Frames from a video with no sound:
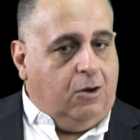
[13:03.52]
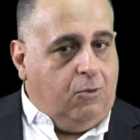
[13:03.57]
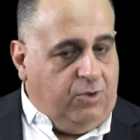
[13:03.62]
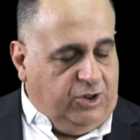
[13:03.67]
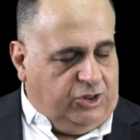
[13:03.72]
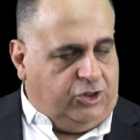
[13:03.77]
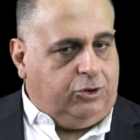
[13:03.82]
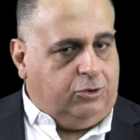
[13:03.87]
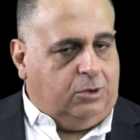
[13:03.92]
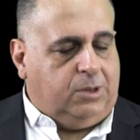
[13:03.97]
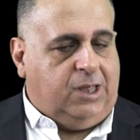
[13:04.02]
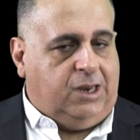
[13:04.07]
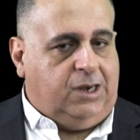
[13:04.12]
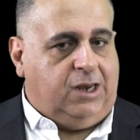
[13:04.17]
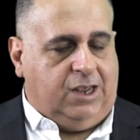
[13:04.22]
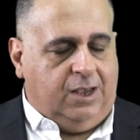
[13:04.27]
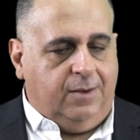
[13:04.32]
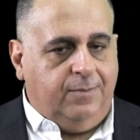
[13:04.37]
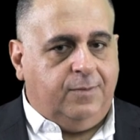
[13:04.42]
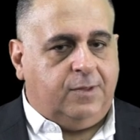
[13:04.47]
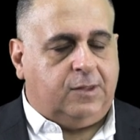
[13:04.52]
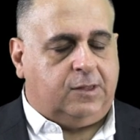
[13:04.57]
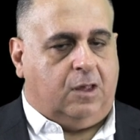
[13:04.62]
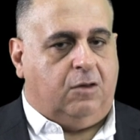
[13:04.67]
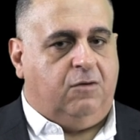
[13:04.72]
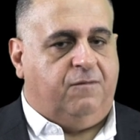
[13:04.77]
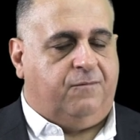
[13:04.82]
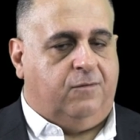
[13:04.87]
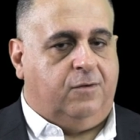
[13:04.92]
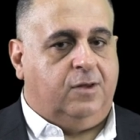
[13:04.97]
original idioms.
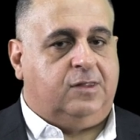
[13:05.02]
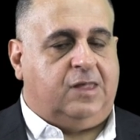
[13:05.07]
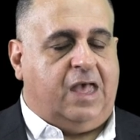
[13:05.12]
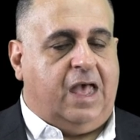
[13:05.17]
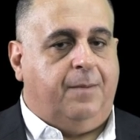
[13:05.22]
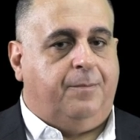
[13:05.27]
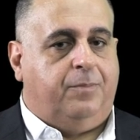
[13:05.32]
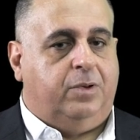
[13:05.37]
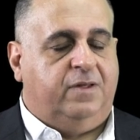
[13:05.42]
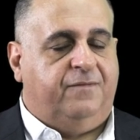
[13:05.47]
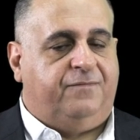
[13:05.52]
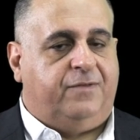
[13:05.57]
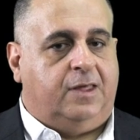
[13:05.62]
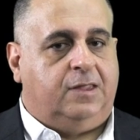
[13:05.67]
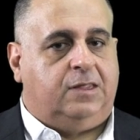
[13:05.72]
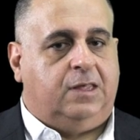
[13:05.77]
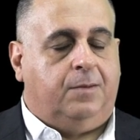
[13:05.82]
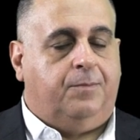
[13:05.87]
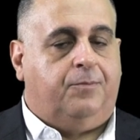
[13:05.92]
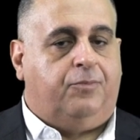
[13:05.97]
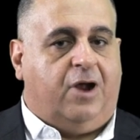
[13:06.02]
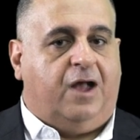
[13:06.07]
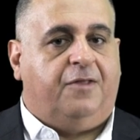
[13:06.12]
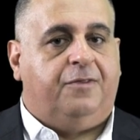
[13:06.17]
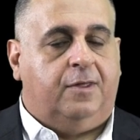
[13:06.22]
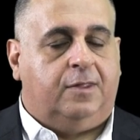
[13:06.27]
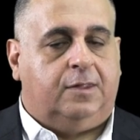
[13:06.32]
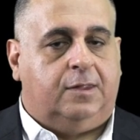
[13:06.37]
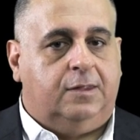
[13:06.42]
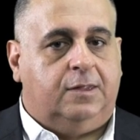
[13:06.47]
So, for example, if they said
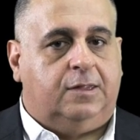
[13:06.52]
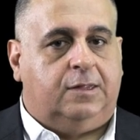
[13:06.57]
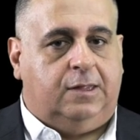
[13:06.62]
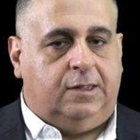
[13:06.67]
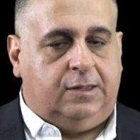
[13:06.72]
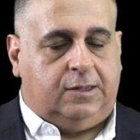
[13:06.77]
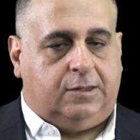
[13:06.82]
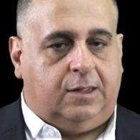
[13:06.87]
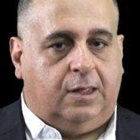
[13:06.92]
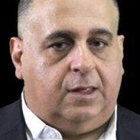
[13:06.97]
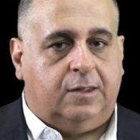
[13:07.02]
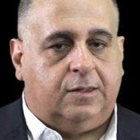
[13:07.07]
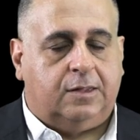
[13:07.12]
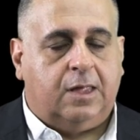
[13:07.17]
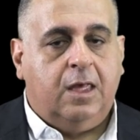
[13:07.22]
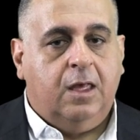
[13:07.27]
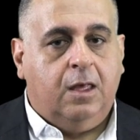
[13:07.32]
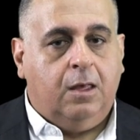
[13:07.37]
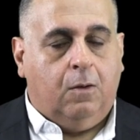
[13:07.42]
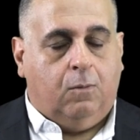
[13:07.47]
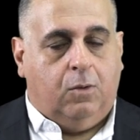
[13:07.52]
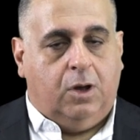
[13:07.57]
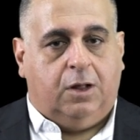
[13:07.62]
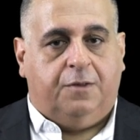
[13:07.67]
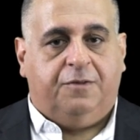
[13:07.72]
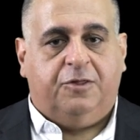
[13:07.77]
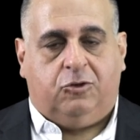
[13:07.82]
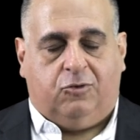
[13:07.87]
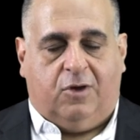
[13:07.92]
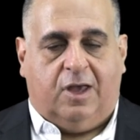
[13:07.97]
brothers and sisters,
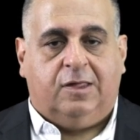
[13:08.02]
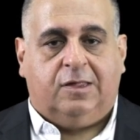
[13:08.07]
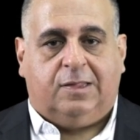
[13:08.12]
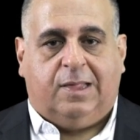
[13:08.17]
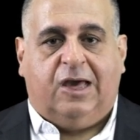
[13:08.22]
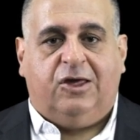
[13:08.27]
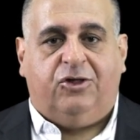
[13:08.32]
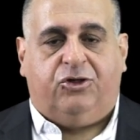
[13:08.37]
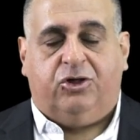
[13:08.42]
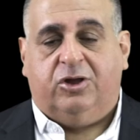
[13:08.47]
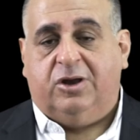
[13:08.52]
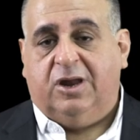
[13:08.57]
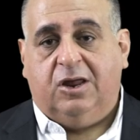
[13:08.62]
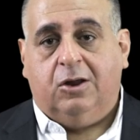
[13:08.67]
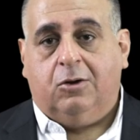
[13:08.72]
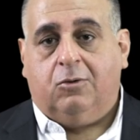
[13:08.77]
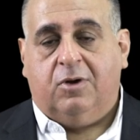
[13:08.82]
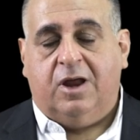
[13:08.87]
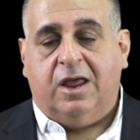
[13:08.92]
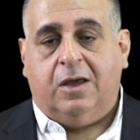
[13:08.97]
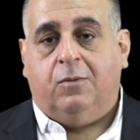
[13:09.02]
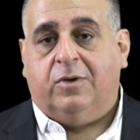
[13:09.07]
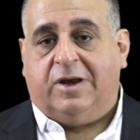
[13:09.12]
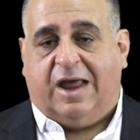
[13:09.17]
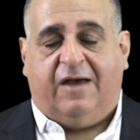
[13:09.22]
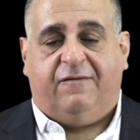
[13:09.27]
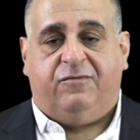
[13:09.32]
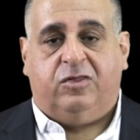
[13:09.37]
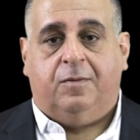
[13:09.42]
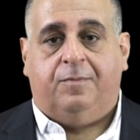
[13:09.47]
well, the translation in Greek would
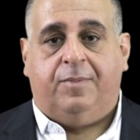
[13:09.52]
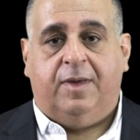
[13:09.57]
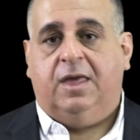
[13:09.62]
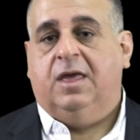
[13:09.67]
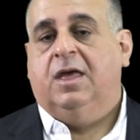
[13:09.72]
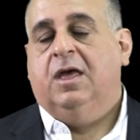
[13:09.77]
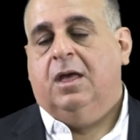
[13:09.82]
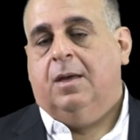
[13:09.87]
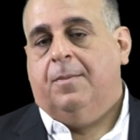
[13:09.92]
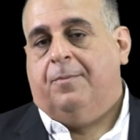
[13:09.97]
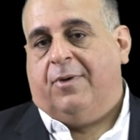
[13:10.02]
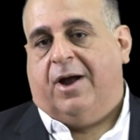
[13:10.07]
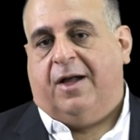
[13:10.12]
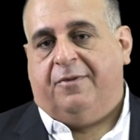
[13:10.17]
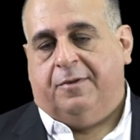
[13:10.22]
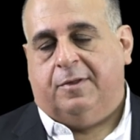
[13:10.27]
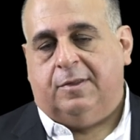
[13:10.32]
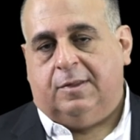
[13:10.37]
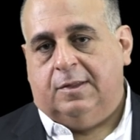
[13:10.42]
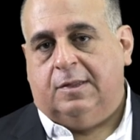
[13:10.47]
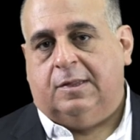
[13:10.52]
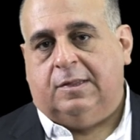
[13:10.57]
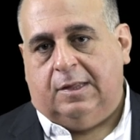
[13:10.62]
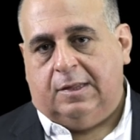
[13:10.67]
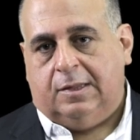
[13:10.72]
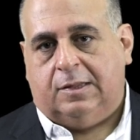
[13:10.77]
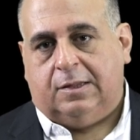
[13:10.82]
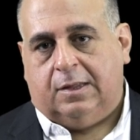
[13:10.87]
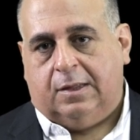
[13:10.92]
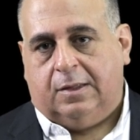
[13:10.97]
have to be brothers and
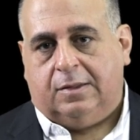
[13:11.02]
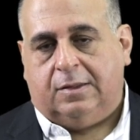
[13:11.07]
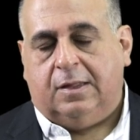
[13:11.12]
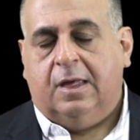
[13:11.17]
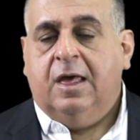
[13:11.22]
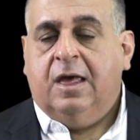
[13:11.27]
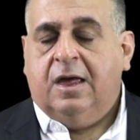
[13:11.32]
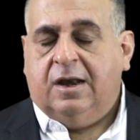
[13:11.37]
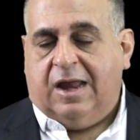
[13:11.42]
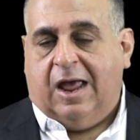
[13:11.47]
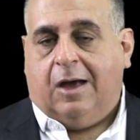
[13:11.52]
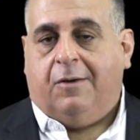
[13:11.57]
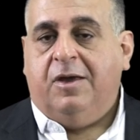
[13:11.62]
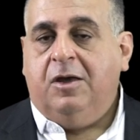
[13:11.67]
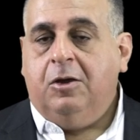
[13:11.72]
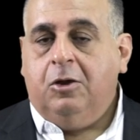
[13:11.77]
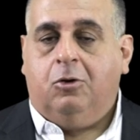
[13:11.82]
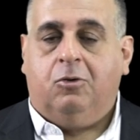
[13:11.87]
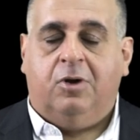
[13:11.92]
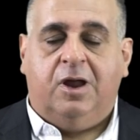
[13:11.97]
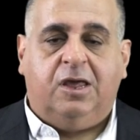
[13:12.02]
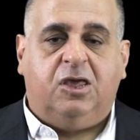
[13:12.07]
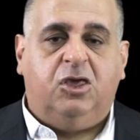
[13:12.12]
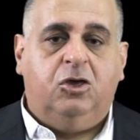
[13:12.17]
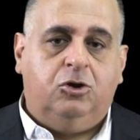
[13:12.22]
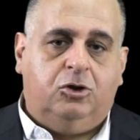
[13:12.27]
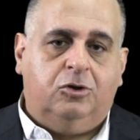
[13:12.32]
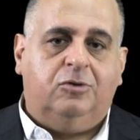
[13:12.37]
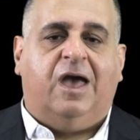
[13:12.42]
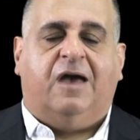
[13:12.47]
sisters. Now, in Greek,
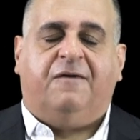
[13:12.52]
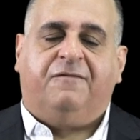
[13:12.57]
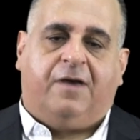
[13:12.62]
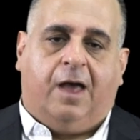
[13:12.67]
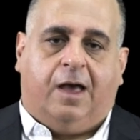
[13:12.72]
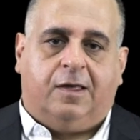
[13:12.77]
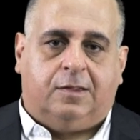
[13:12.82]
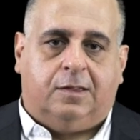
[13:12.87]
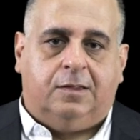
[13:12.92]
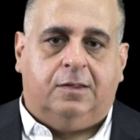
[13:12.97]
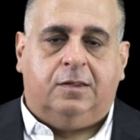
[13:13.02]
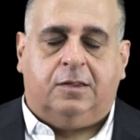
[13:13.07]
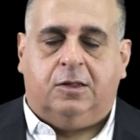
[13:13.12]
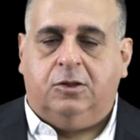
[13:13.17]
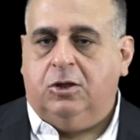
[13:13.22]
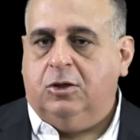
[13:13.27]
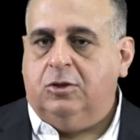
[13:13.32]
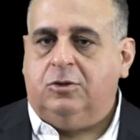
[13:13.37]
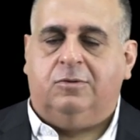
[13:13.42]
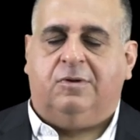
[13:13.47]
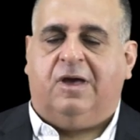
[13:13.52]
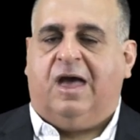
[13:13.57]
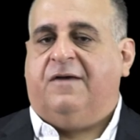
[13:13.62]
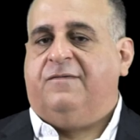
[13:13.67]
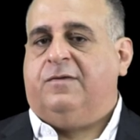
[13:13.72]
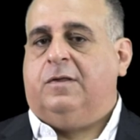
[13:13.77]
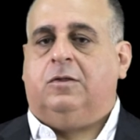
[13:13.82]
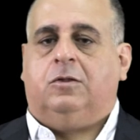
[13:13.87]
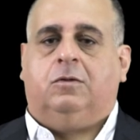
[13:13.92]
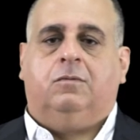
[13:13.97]
you do have cousins and you do
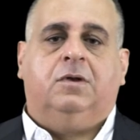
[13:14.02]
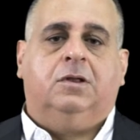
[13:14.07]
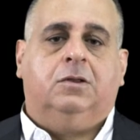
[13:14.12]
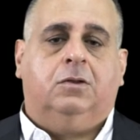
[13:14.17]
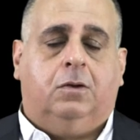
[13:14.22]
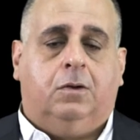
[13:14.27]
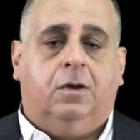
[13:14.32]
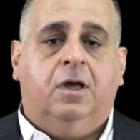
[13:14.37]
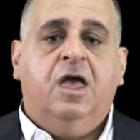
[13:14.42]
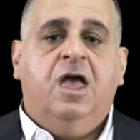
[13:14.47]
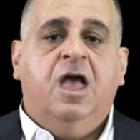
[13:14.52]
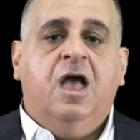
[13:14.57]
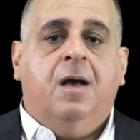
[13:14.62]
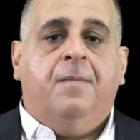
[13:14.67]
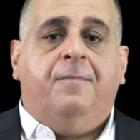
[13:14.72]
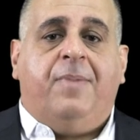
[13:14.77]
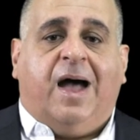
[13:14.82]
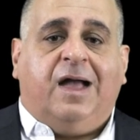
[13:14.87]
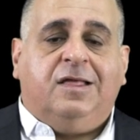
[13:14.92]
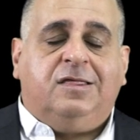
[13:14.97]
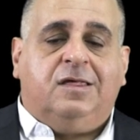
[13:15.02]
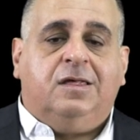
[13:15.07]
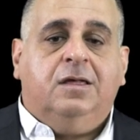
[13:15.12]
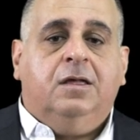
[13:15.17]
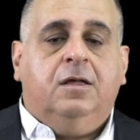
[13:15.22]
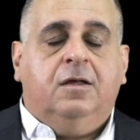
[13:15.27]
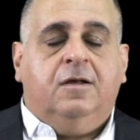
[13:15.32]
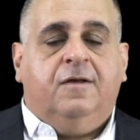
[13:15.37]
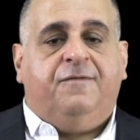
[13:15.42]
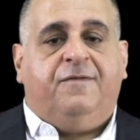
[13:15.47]
have sister-in-law, but
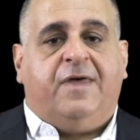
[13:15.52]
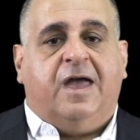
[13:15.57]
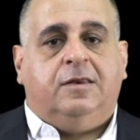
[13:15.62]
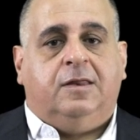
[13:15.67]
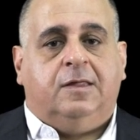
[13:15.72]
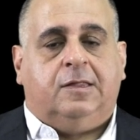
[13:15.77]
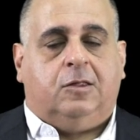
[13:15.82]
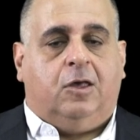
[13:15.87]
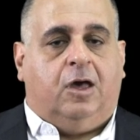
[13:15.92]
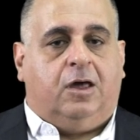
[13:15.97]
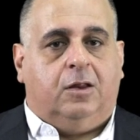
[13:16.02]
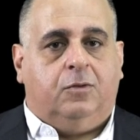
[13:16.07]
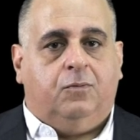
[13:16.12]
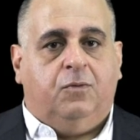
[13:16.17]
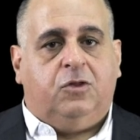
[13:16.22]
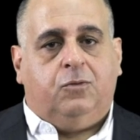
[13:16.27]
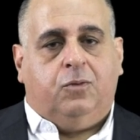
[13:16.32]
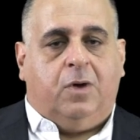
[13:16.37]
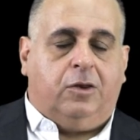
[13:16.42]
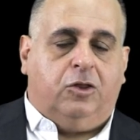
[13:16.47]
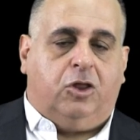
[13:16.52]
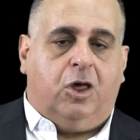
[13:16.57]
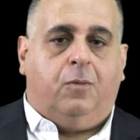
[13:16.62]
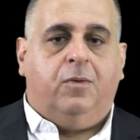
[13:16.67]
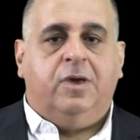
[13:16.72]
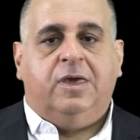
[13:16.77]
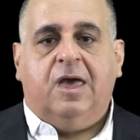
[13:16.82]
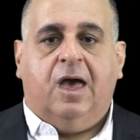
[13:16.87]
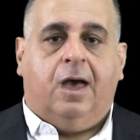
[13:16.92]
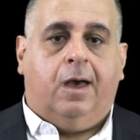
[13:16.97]
they decided which one shall
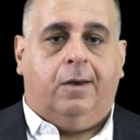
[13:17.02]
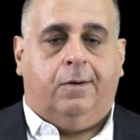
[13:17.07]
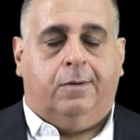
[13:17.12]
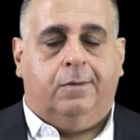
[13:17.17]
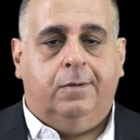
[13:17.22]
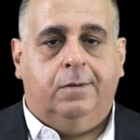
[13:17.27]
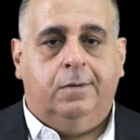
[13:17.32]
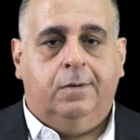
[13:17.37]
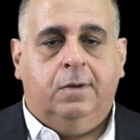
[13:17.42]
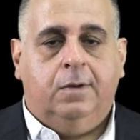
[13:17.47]
we go?